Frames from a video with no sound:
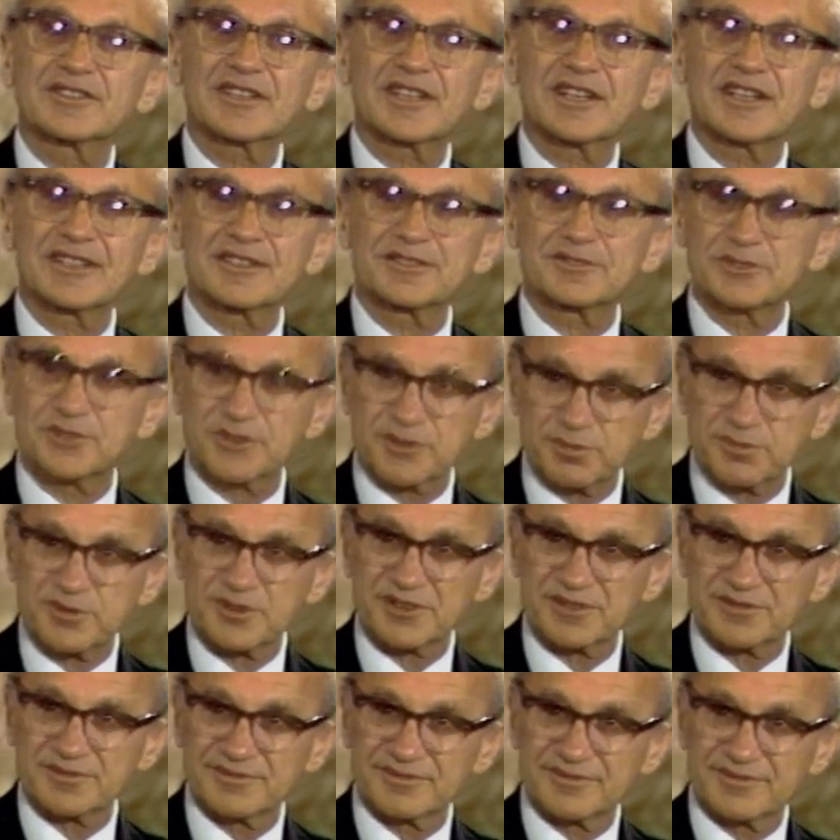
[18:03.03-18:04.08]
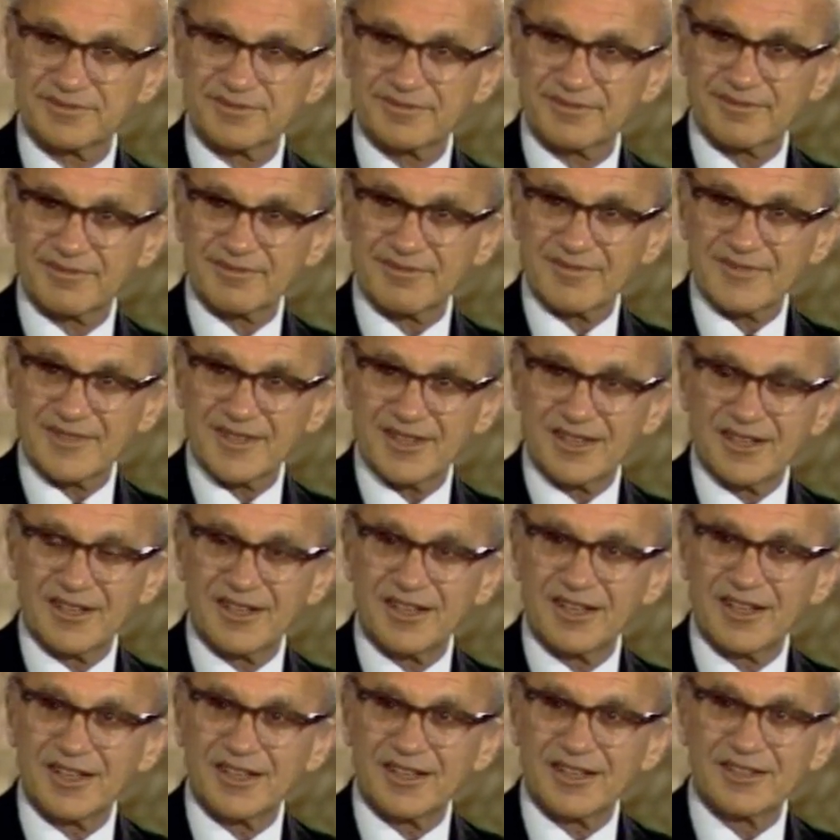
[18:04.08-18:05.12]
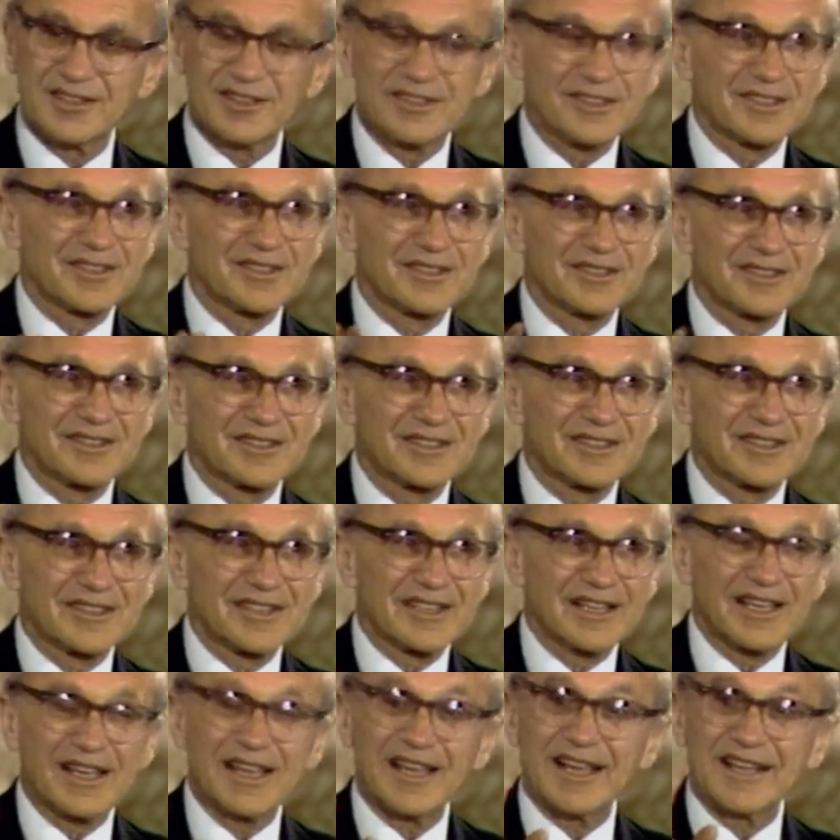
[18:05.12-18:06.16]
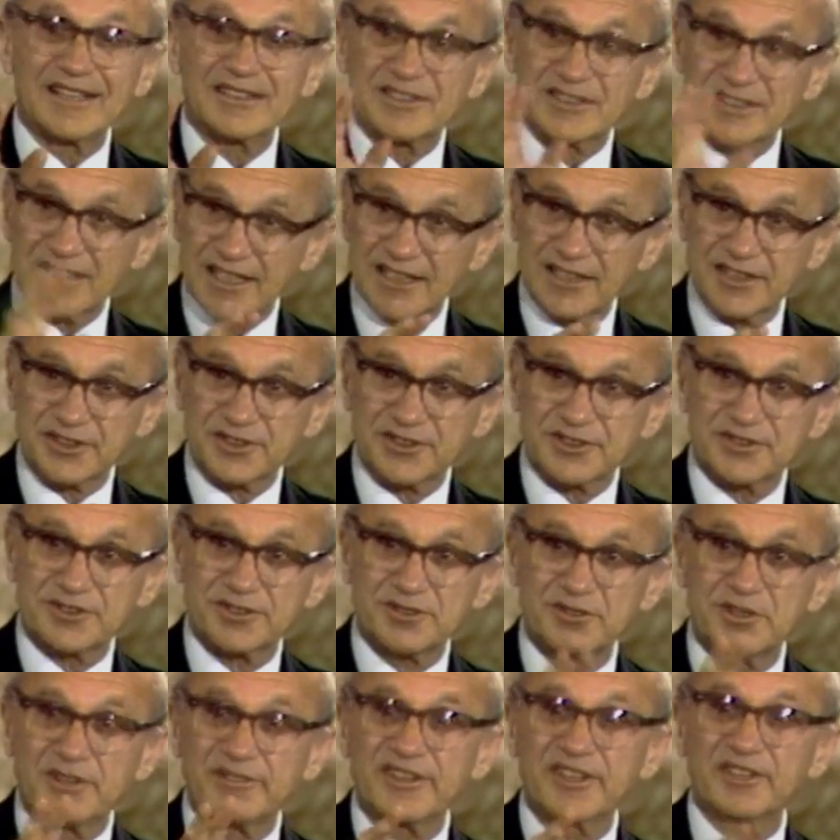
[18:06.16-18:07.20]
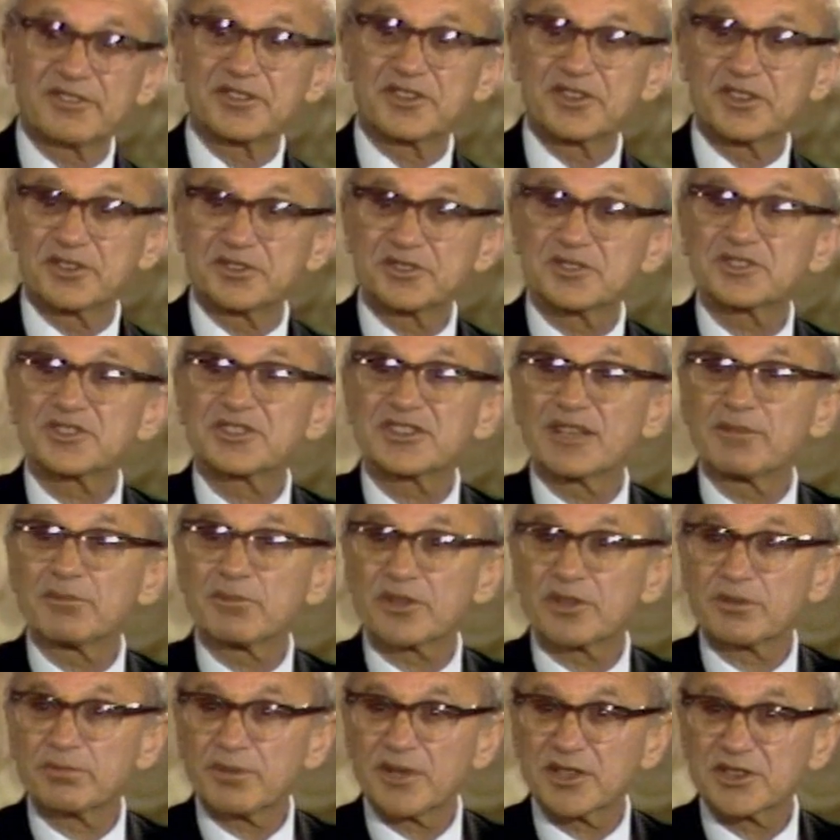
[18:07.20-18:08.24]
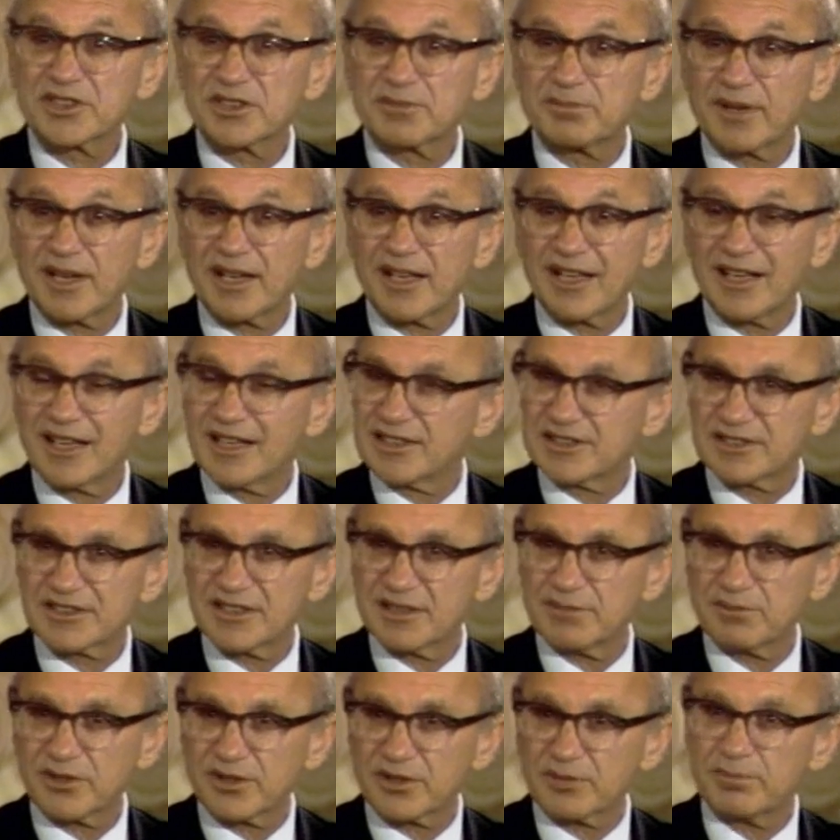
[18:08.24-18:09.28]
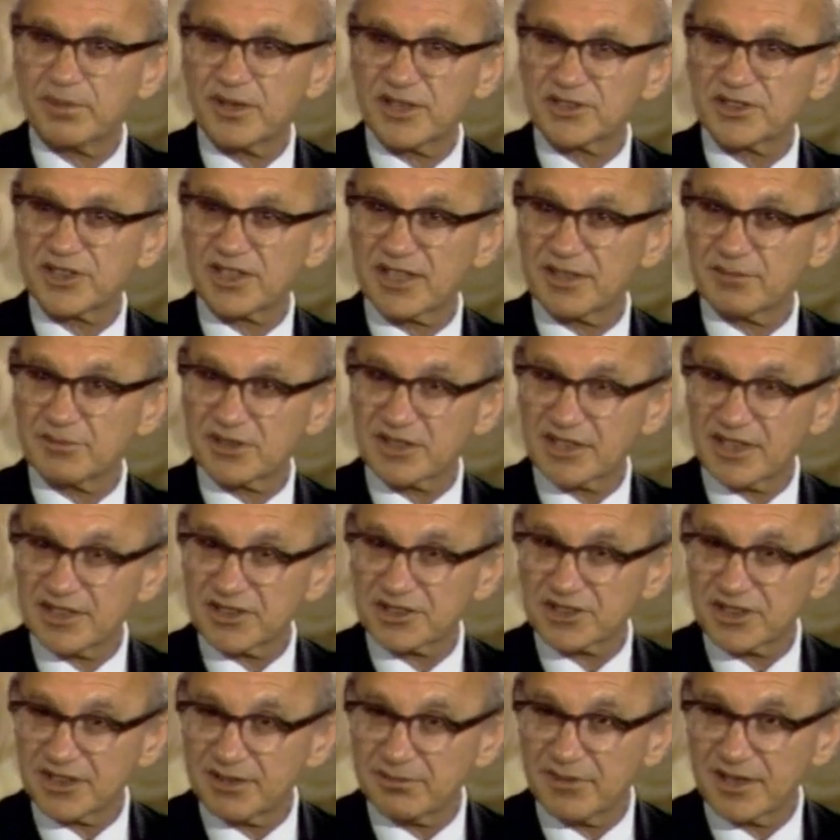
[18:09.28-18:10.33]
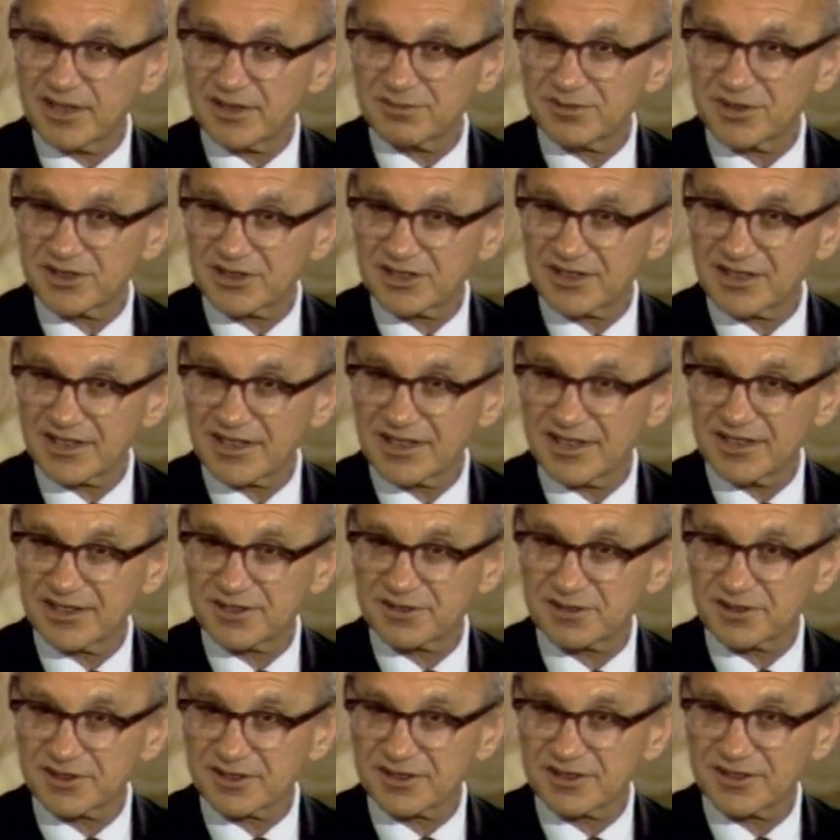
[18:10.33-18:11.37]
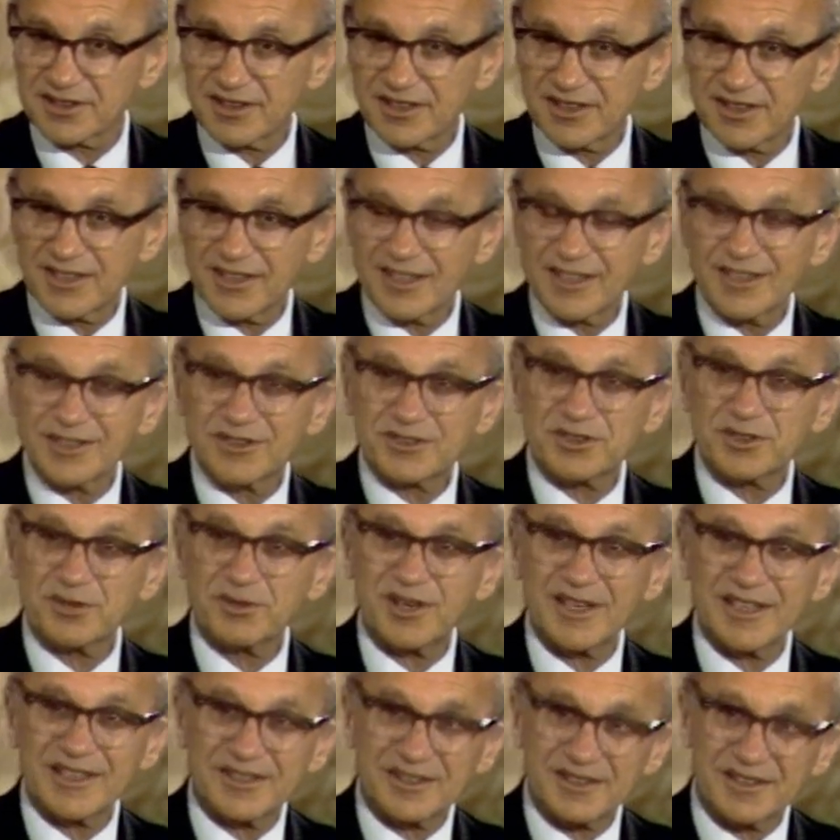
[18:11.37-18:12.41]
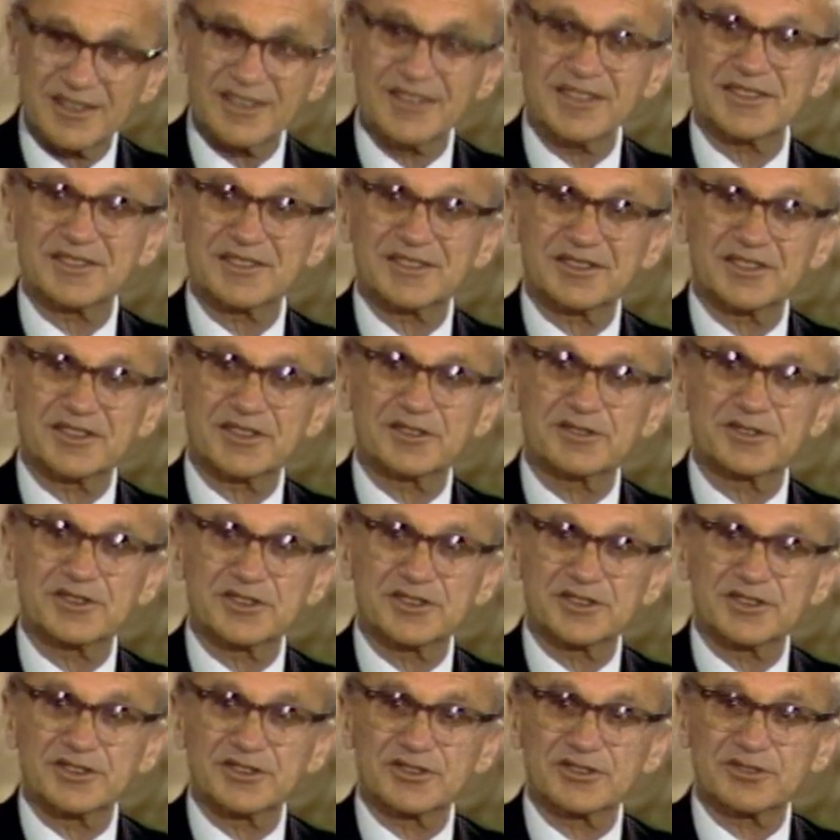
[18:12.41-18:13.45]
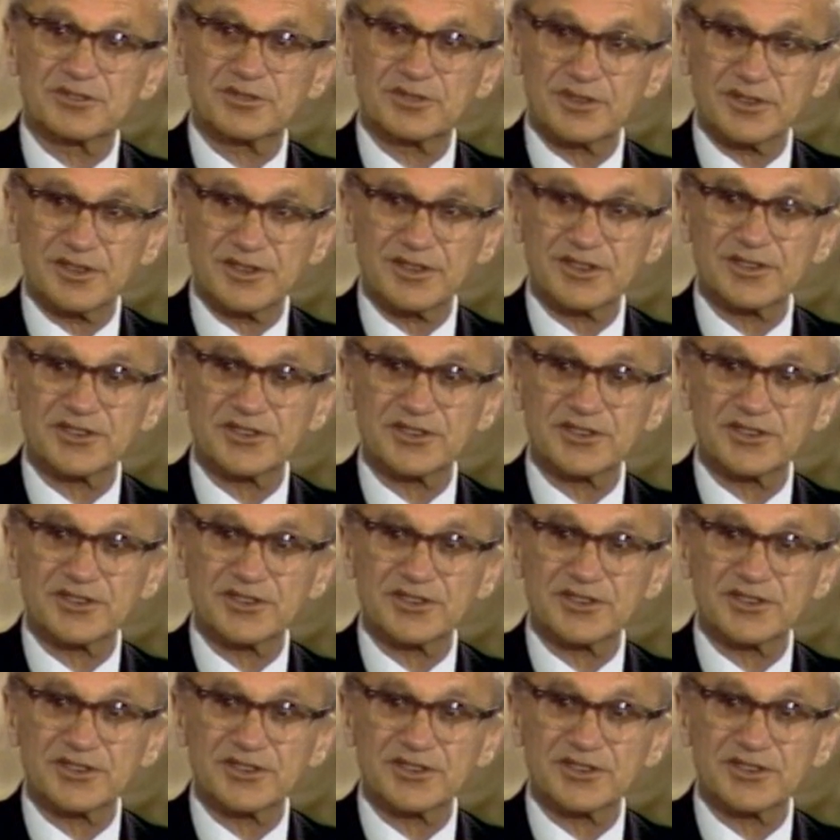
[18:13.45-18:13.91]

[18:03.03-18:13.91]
congressmen uh, and senators who have introduced similar budget, uh, similar budget limitation amendments in Congress. So I think that there is a strong